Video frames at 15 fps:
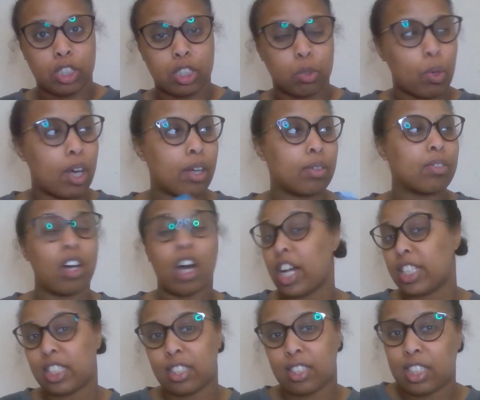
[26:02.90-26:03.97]
as well.
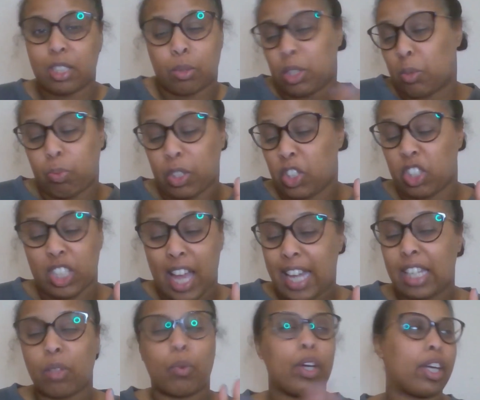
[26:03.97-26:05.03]
Aizen is suspicious
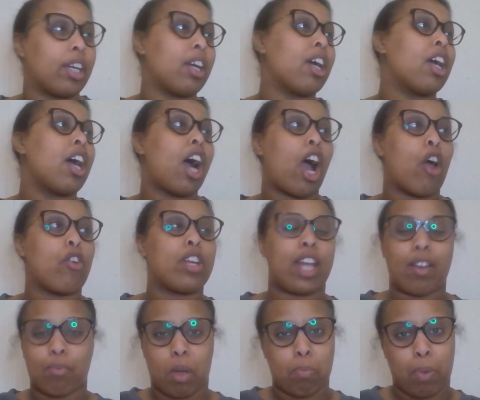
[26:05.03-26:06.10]
anyway. I already
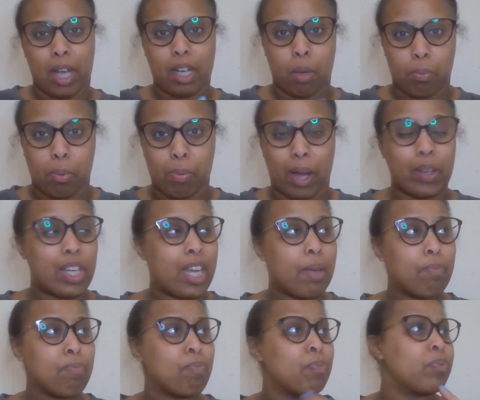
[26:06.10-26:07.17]
have my backup about him.